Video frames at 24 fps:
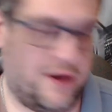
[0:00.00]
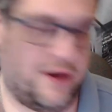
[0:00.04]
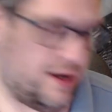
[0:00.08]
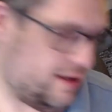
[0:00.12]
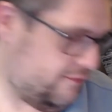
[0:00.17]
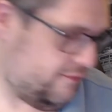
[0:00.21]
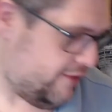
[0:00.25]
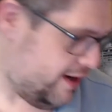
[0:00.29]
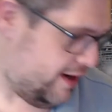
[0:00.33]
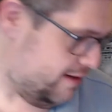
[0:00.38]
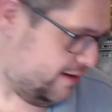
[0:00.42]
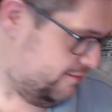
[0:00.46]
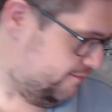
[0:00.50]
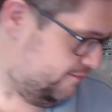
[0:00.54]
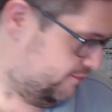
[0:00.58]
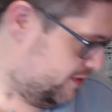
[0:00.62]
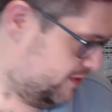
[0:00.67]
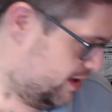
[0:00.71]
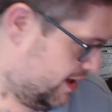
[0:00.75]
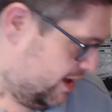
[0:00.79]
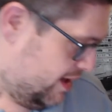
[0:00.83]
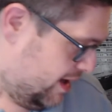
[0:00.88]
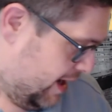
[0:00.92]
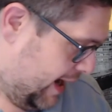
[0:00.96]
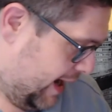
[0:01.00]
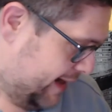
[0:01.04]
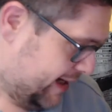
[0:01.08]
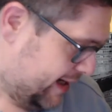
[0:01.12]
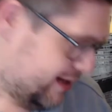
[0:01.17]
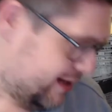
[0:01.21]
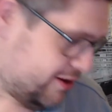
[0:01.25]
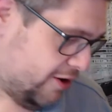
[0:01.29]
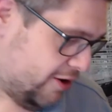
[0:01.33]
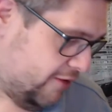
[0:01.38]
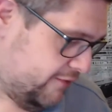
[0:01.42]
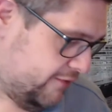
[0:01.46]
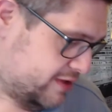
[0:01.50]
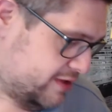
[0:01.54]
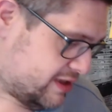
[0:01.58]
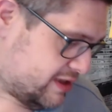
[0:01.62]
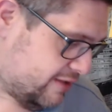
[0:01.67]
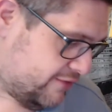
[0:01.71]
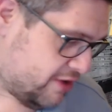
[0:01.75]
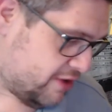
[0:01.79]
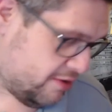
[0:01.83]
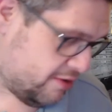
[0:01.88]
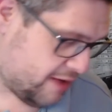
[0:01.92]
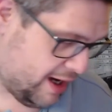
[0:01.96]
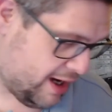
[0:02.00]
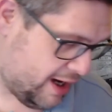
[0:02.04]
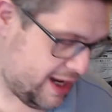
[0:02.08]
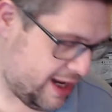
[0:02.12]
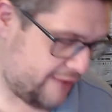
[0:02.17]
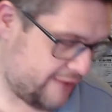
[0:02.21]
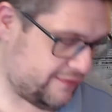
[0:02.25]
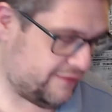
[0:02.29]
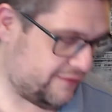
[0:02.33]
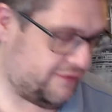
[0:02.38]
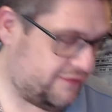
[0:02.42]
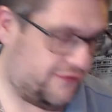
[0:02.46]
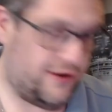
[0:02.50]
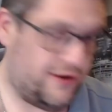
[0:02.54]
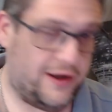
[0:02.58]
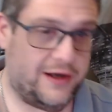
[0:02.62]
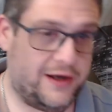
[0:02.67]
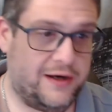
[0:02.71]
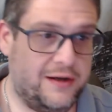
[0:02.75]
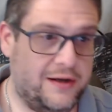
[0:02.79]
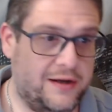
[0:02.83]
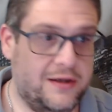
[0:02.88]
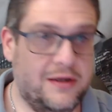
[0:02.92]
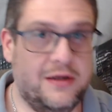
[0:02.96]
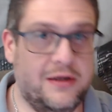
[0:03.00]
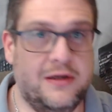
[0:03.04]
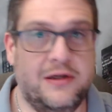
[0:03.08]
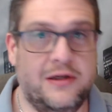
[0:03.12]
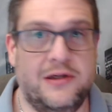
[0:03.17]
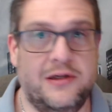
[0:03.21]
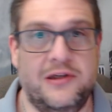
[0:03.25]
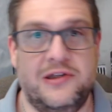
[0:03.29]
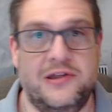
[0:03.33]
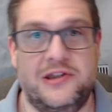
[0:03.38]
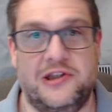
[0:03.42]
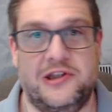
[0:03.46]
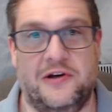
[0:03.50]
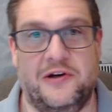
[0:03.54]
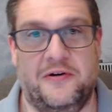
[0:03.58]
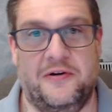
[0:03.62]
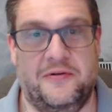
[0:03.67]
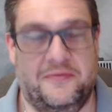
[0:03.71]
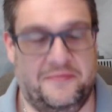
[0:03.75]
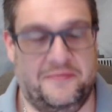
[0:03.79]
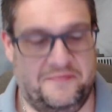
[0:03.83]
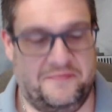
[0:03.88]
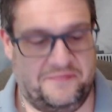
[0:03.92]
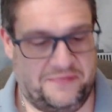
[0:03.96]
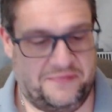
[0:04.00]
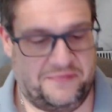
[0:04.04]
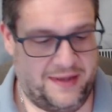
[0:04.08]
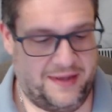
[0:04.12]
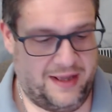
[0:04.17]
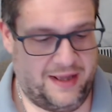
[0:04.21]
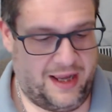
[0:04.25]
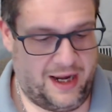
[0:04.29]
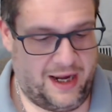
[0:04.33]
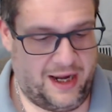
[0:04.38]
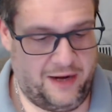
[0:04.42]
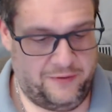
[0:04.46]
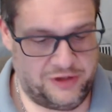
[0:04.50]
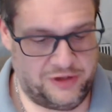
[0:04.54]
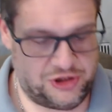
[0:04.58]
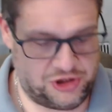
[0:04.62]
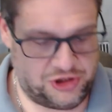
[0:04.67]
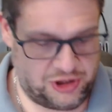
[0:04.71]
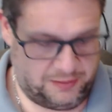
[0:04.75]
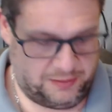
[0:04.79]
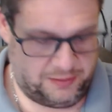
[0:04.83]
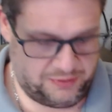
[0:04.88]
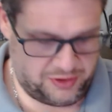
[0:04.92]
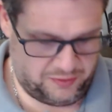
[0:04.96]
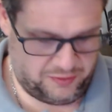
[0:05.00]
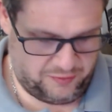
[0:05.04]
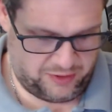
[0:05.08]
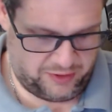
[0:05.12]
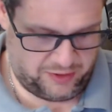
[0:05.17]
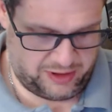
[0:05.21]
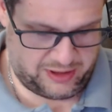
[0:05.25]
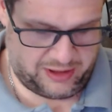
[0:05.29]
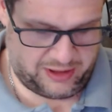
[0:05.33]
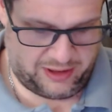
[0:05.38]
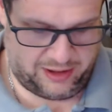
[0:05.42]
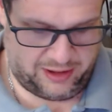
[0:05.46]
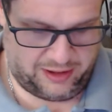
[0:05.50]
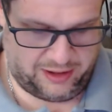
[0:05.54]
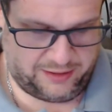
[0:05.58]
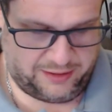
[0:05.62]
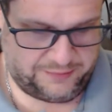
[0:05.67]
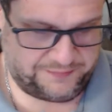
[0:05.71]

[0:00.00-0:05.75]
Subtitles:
If I get nervous if they're not having fun, so I always jump to whatever